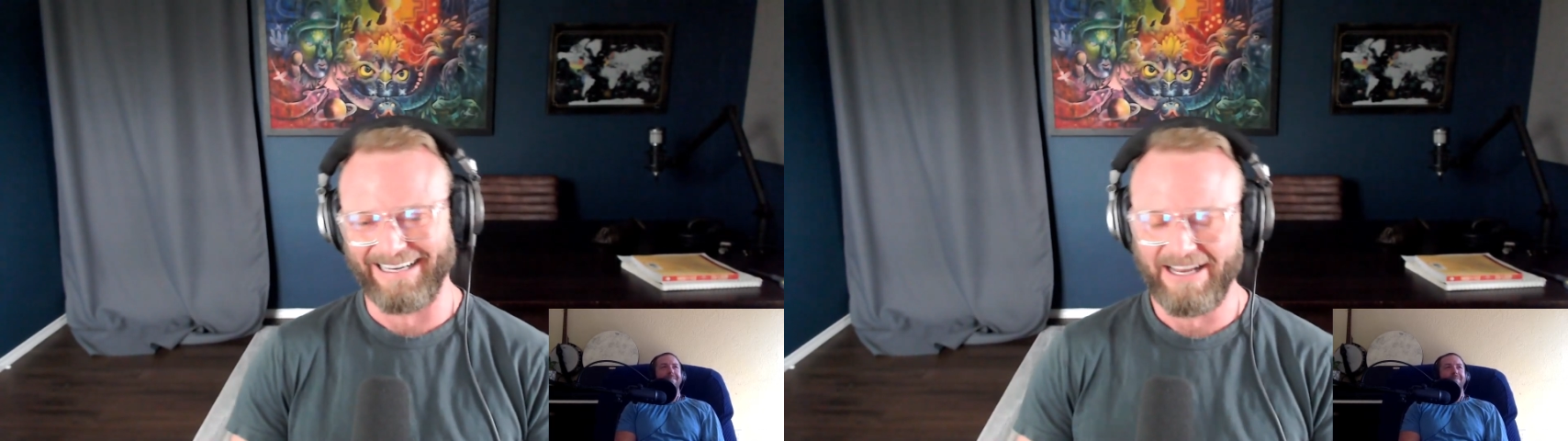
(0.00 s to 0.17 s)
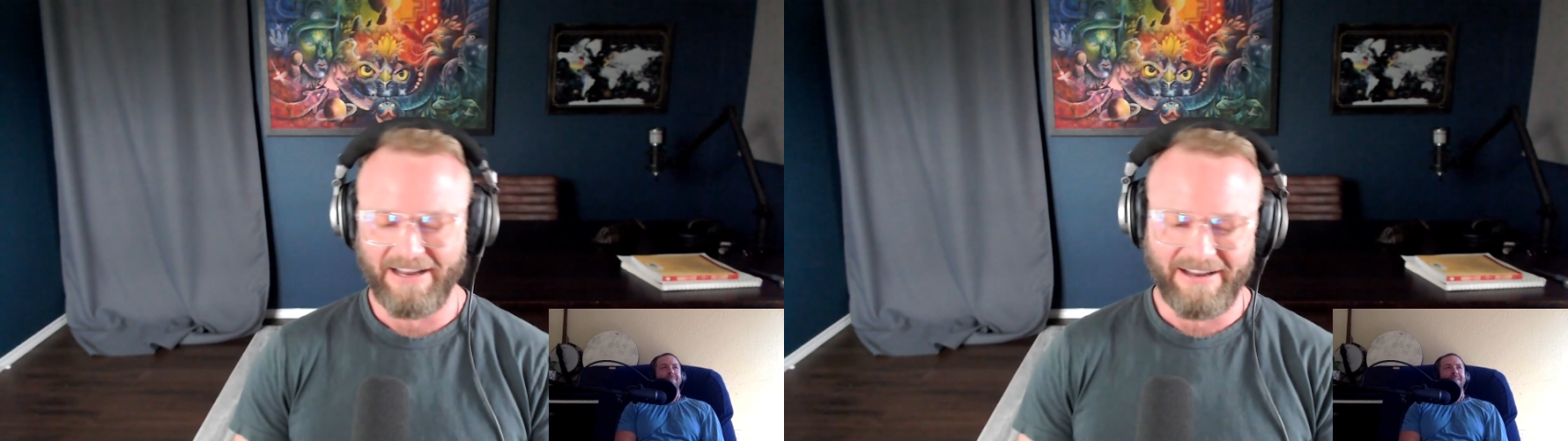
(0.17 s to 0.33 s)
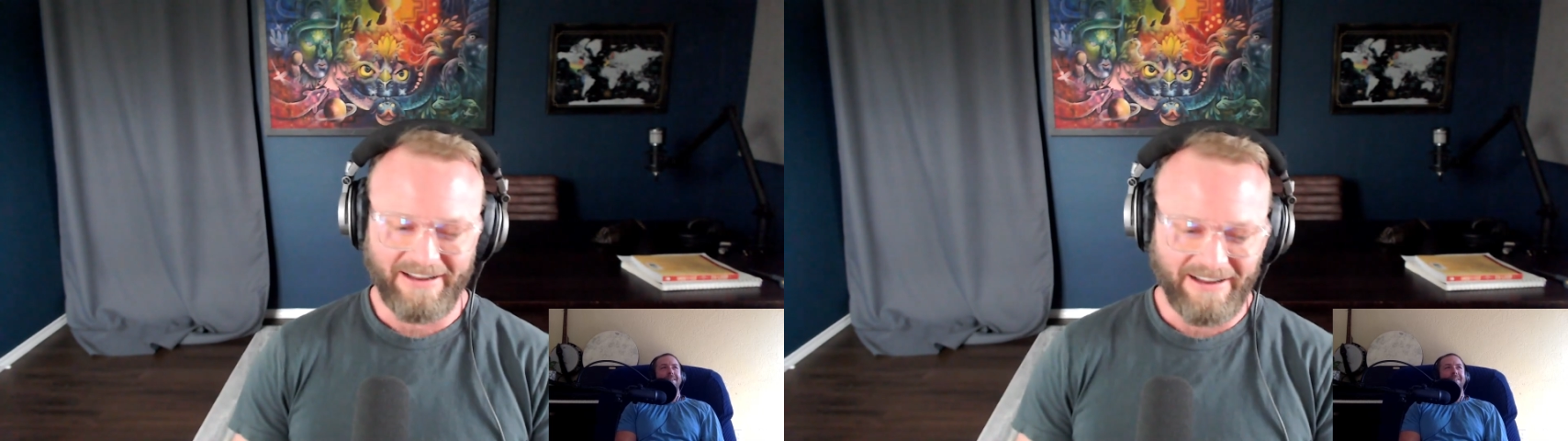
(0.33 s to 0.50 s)

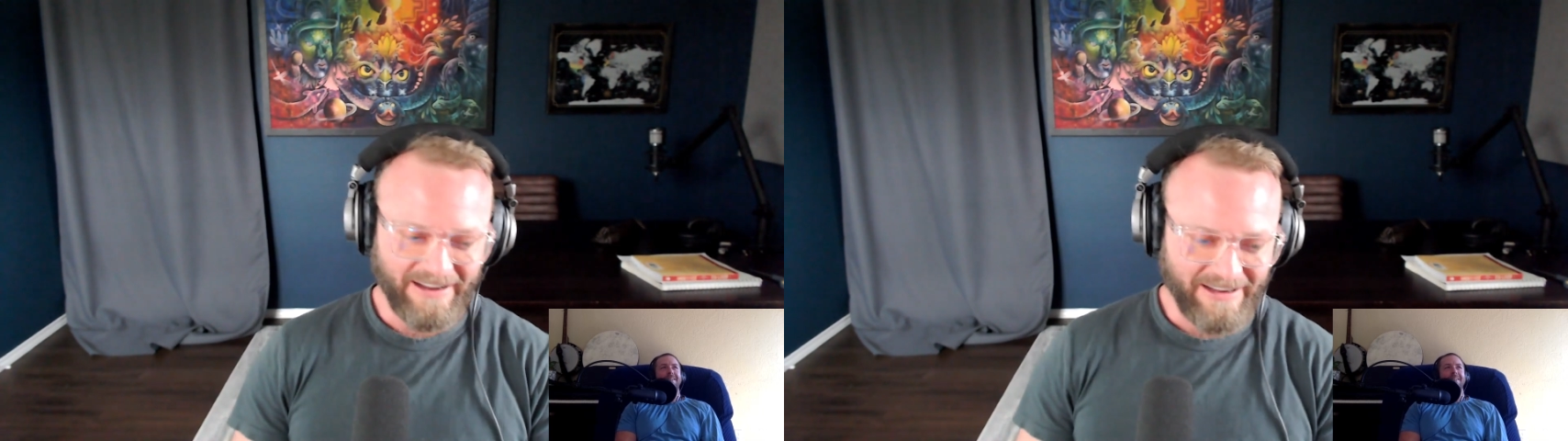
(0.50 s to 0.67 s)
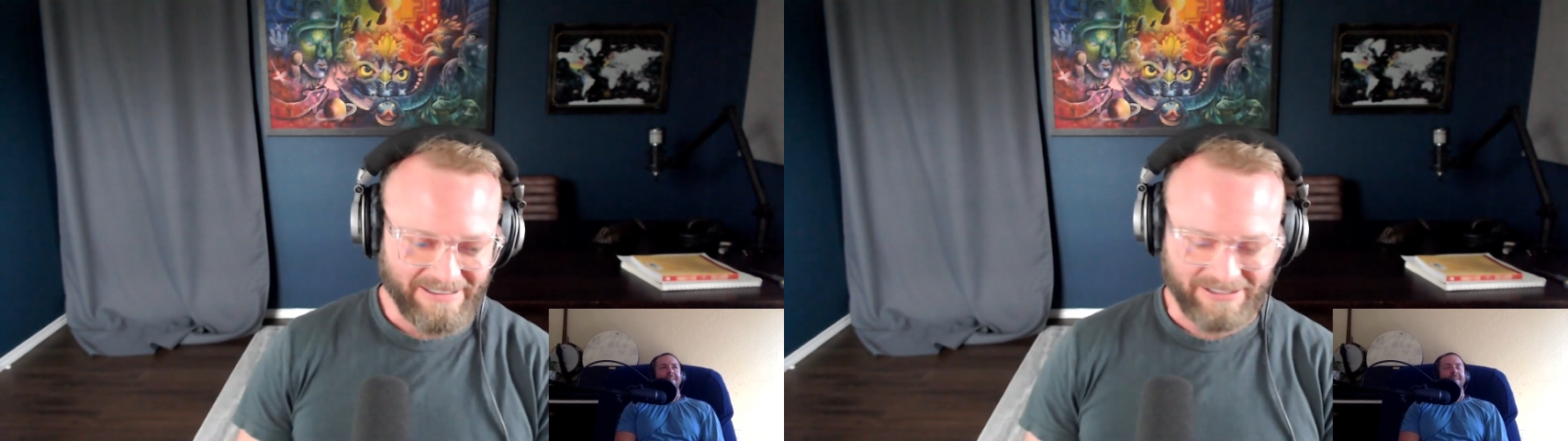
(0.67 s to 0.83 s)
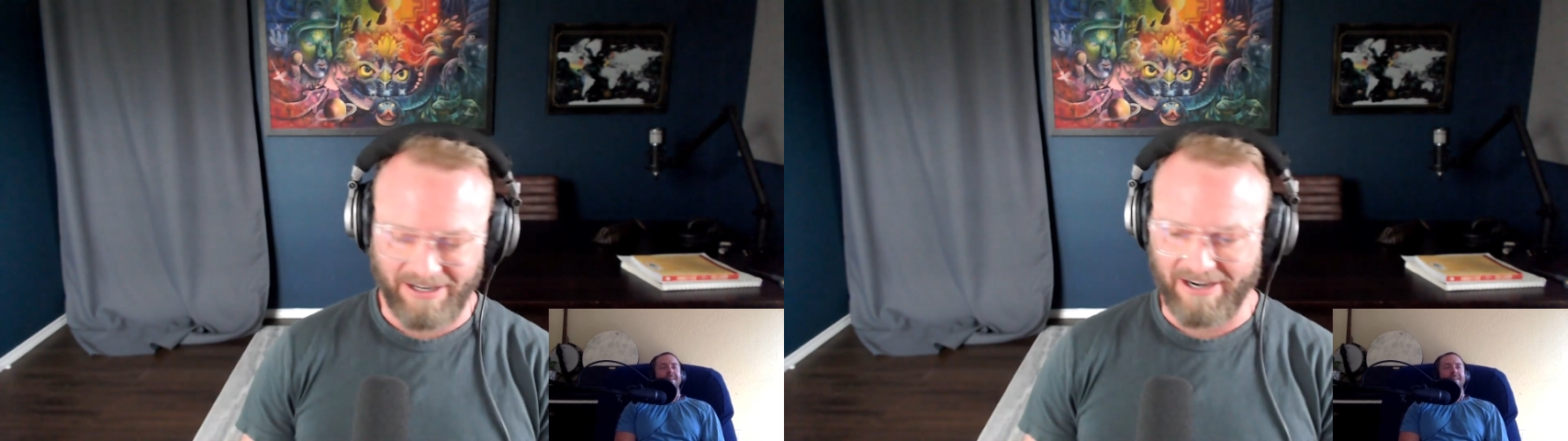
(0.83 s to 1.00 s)
funny.
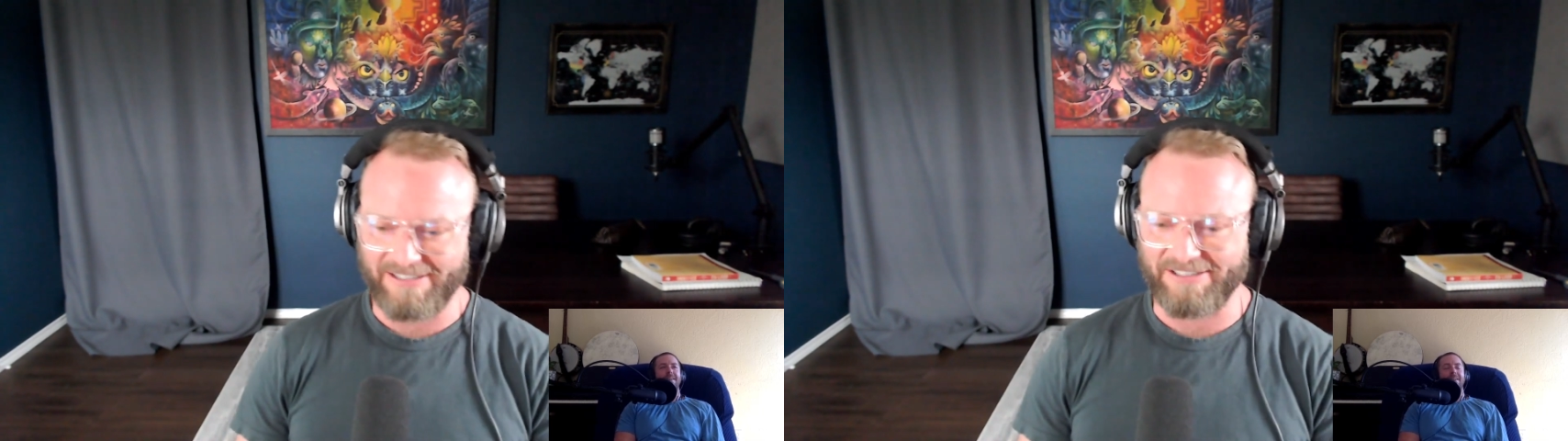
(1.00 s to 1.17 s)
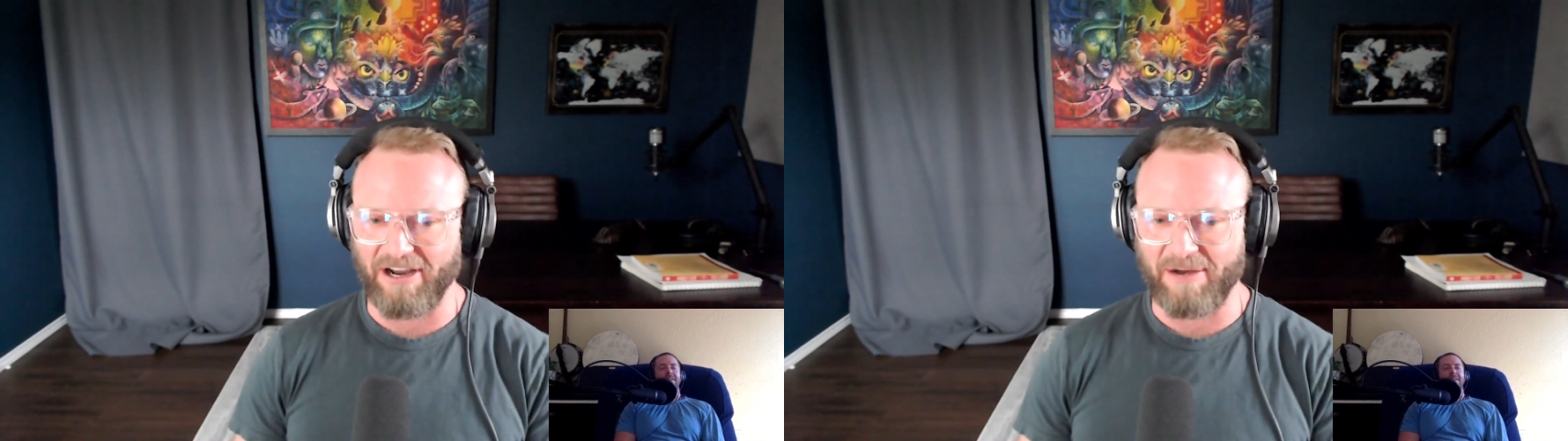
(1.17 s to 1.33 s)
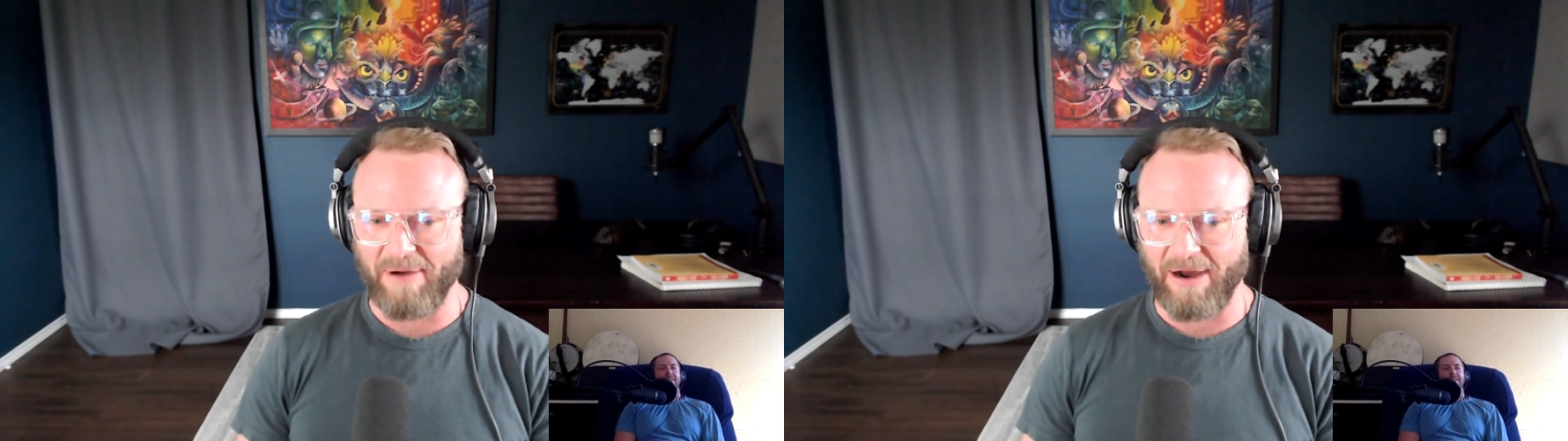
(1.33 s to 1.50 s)

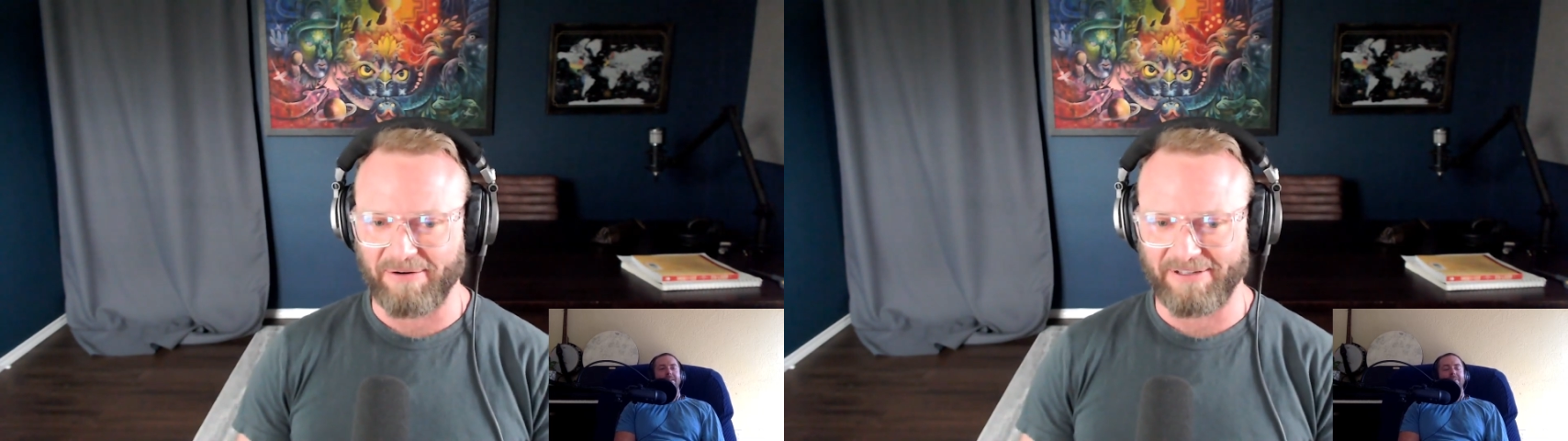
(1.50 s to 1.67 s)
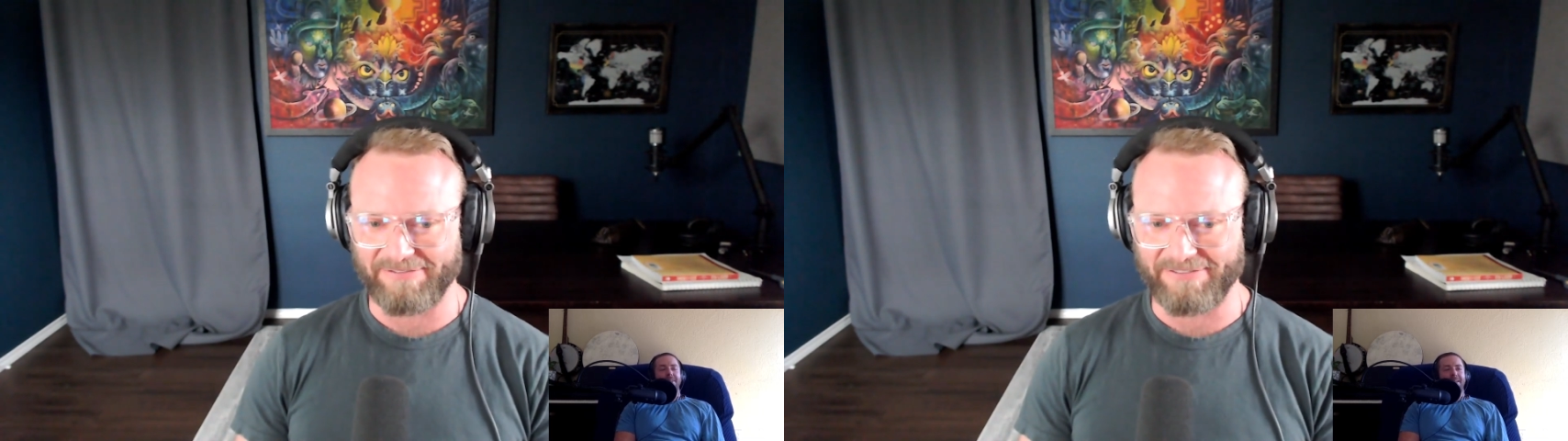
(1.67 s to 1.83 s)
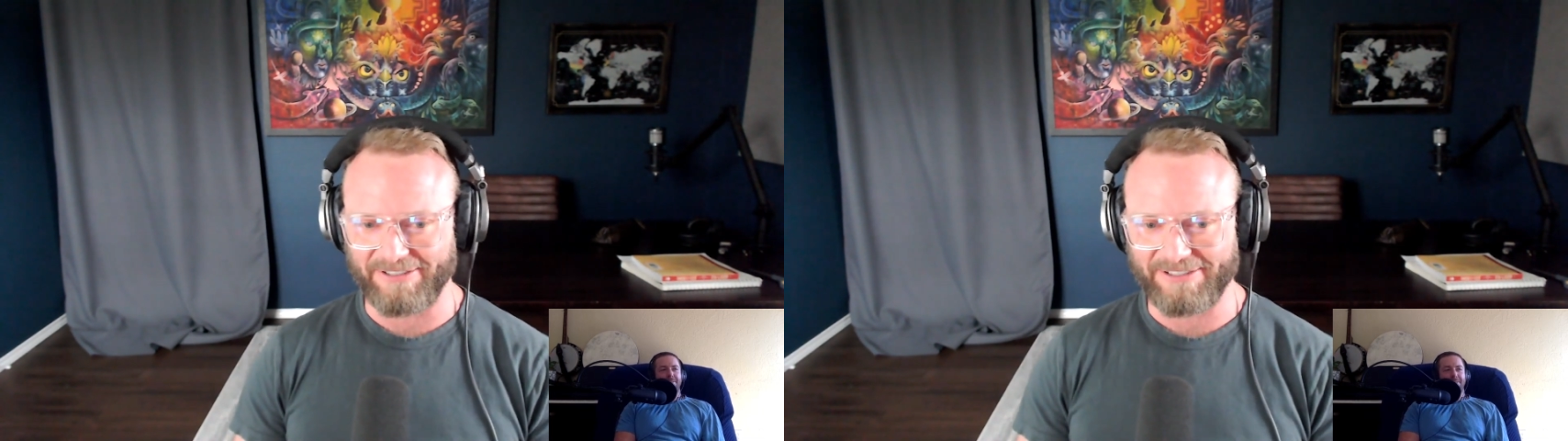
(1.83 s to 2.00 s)
Whatever,